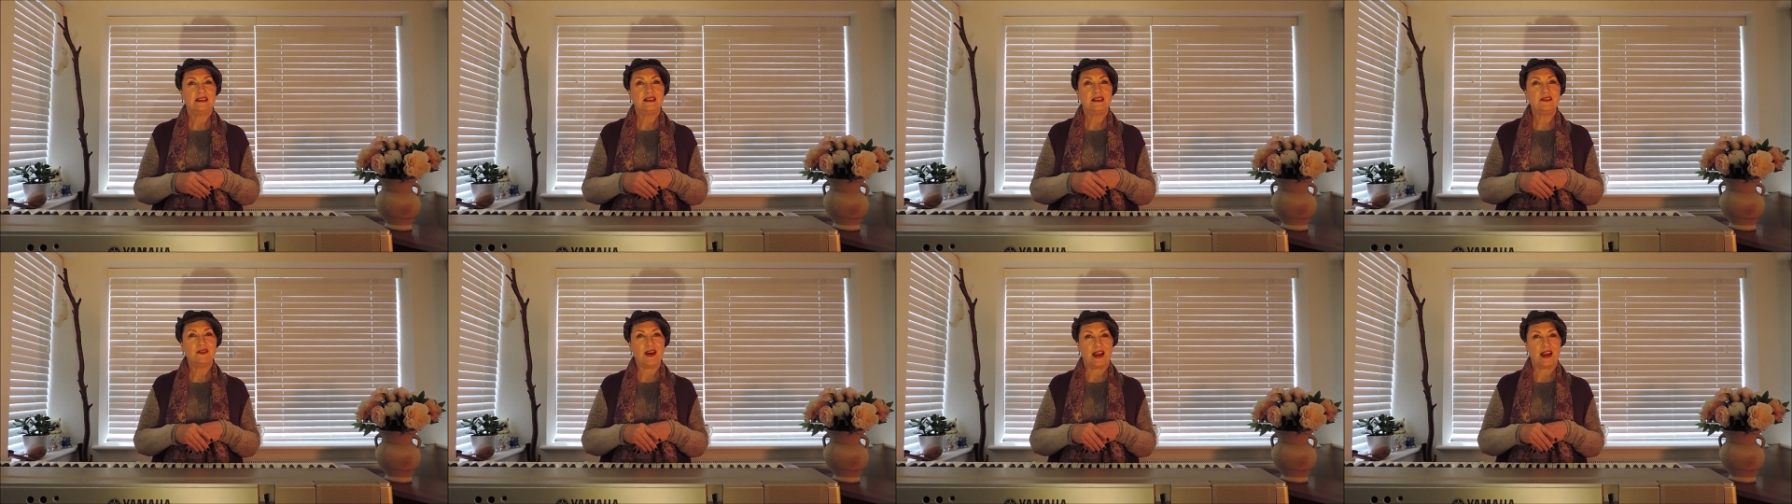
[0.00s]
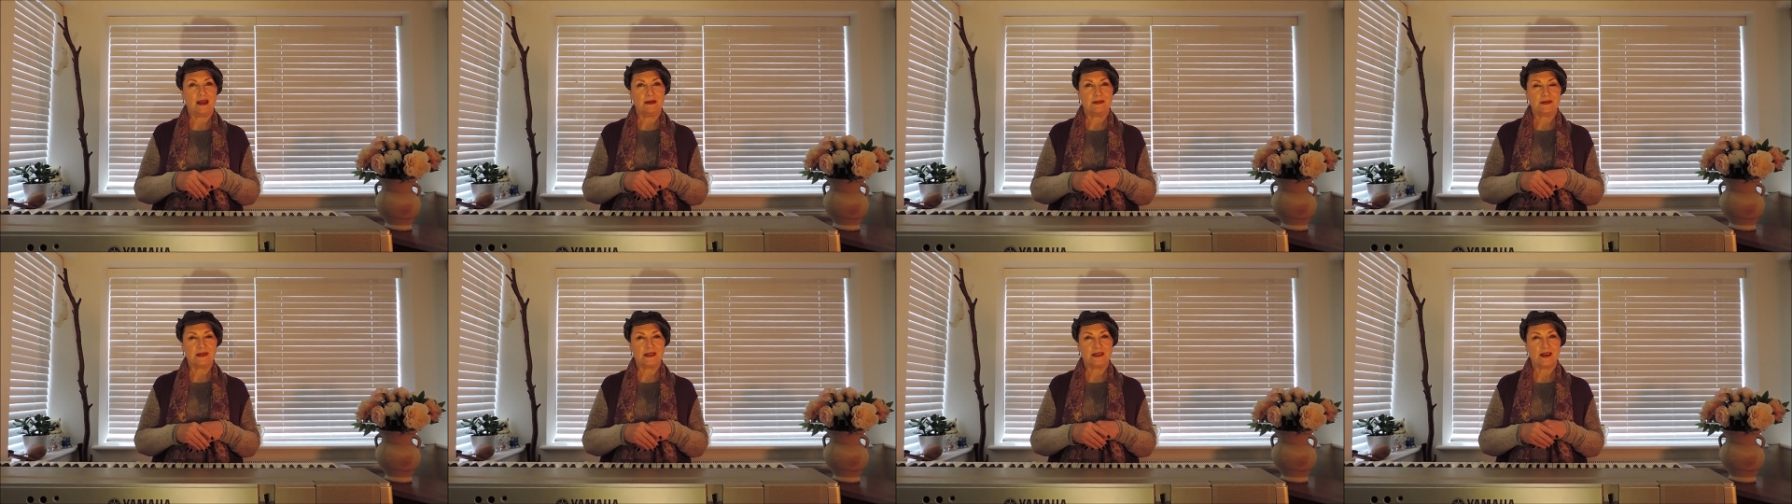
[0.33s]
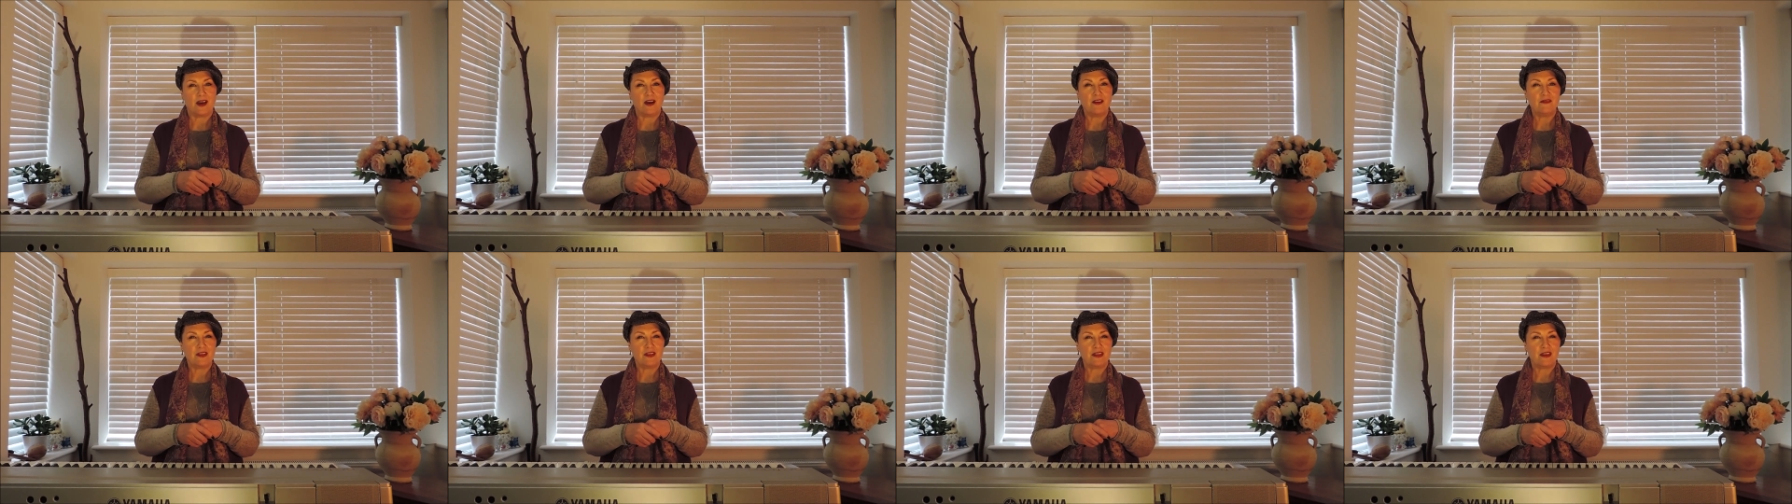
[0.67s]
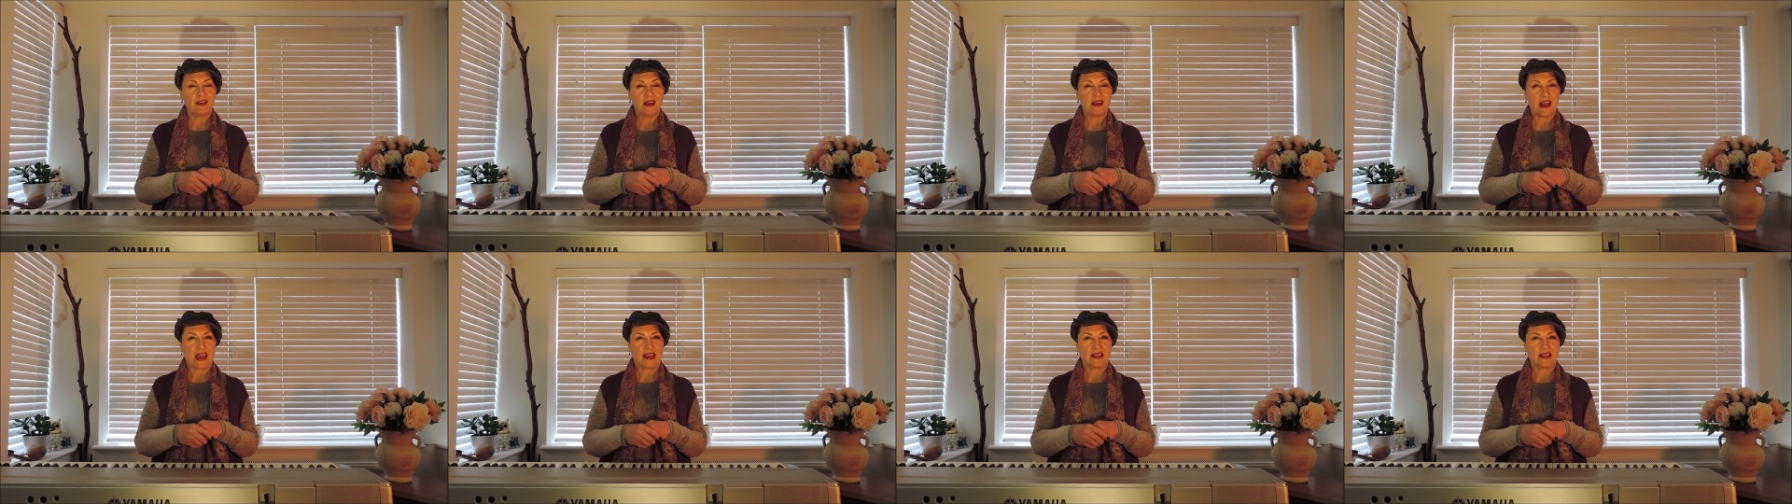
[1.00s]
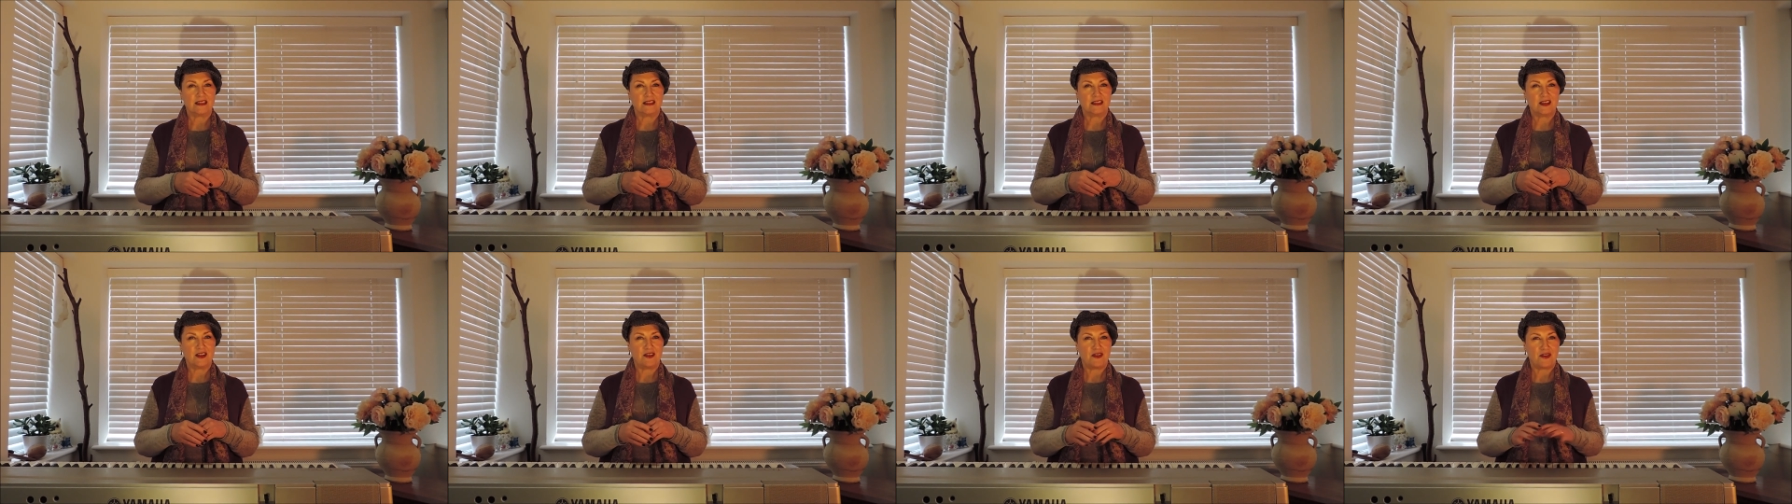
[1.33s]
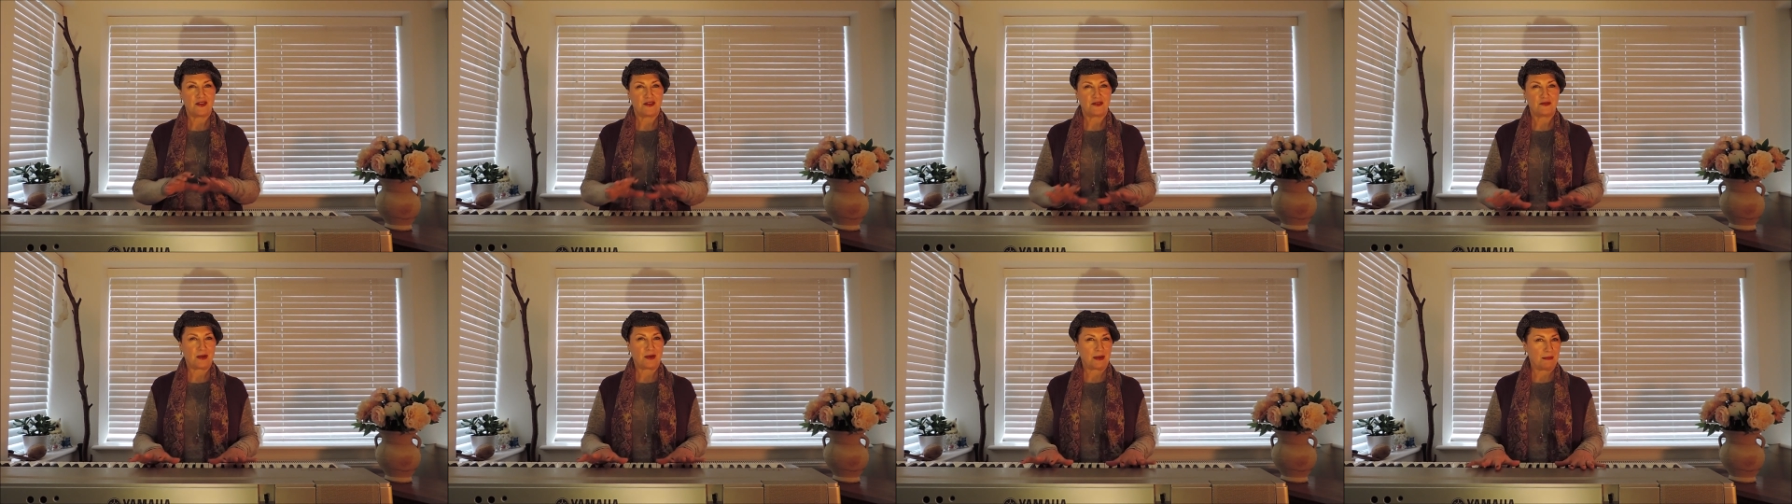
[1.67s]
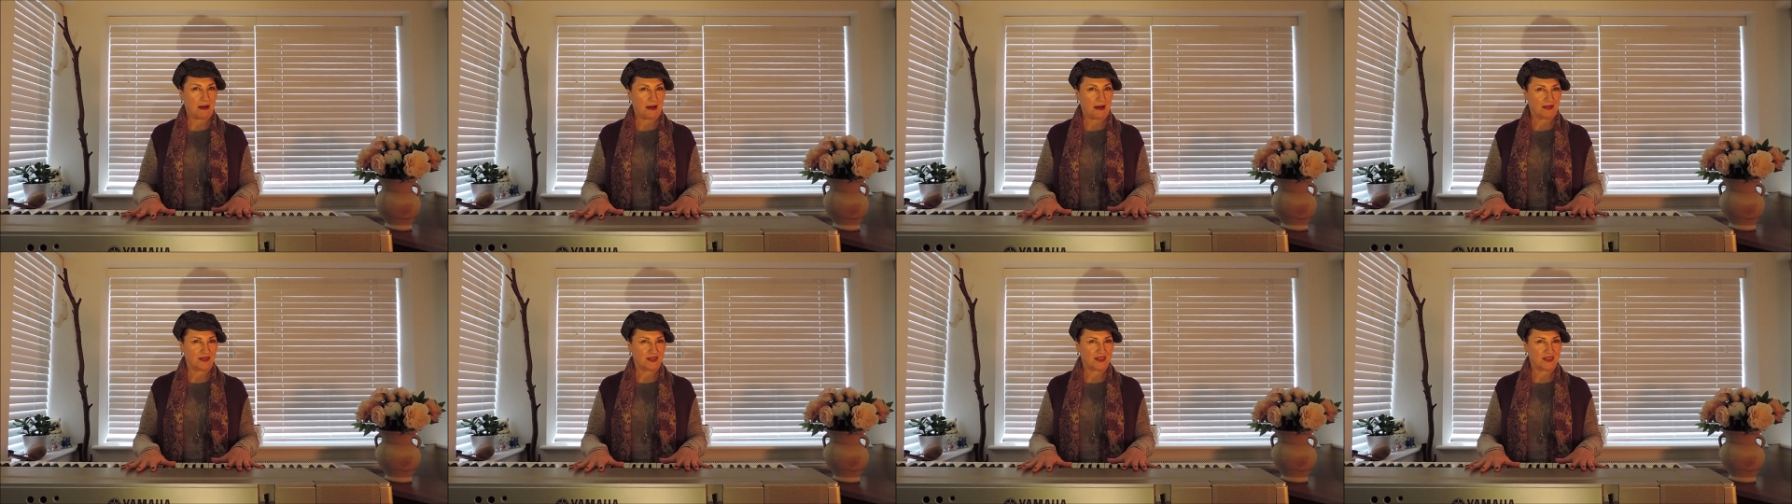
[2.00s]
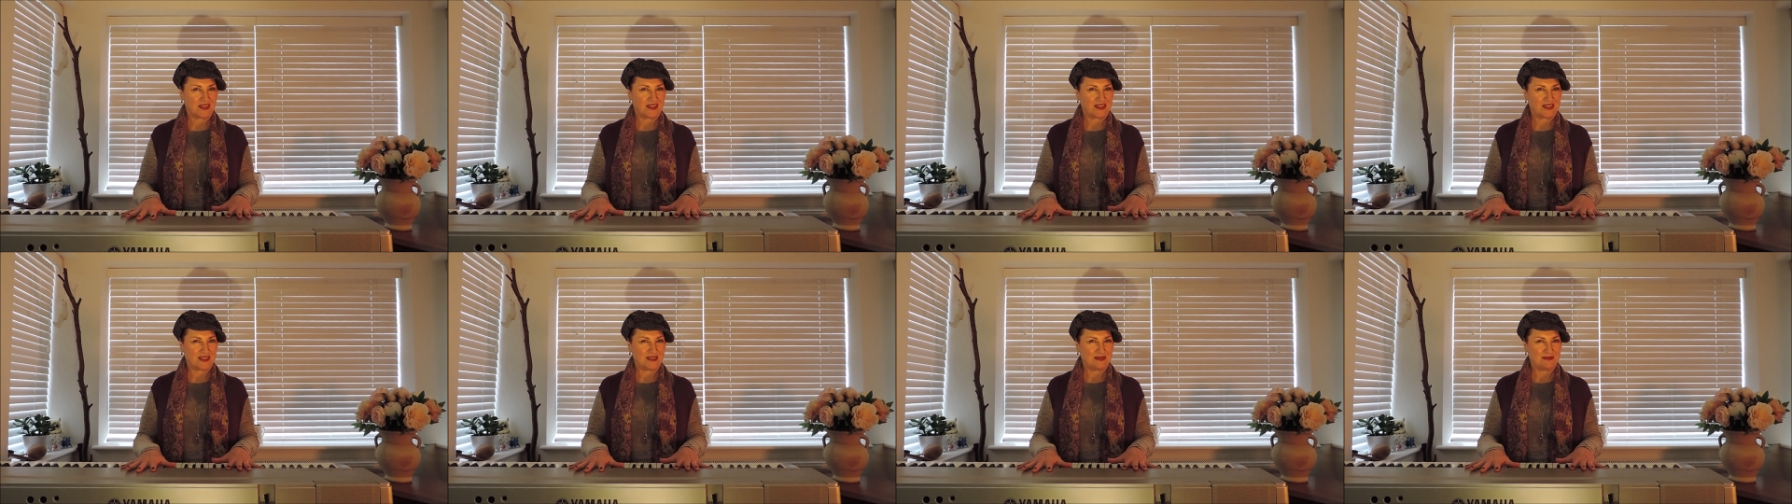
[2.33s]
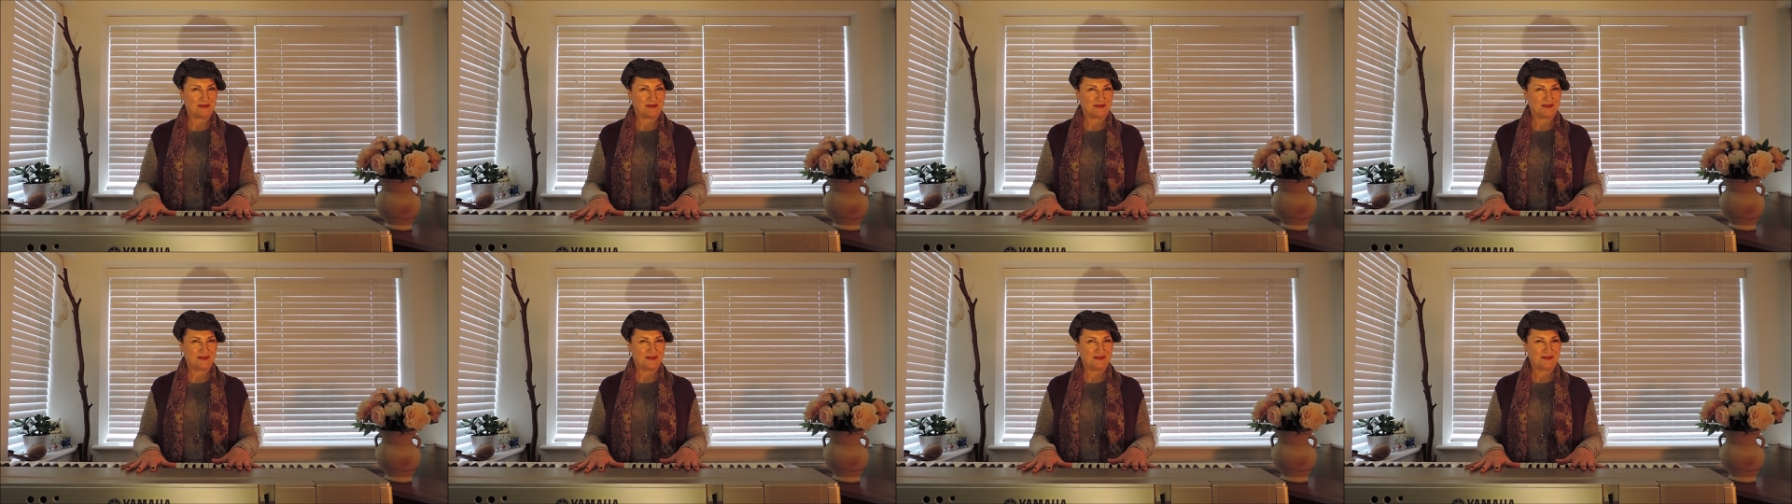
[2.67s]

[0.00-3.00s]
develops over the next three months.